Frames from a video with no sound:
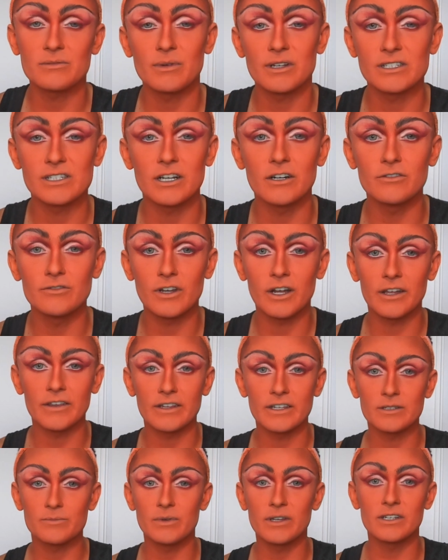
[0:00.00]
myself like
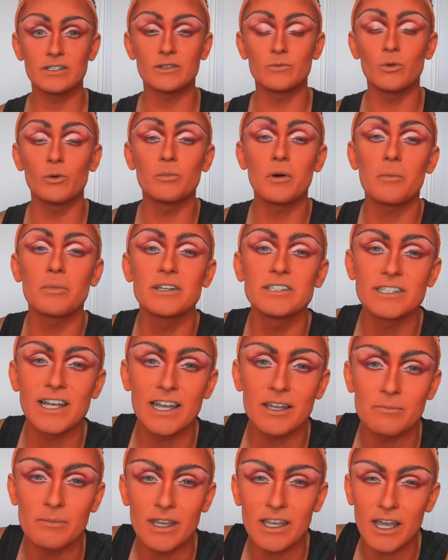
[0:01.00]
this because it will probably
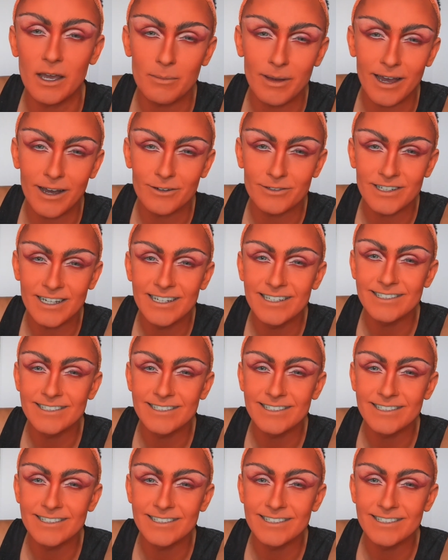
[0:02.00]
take me about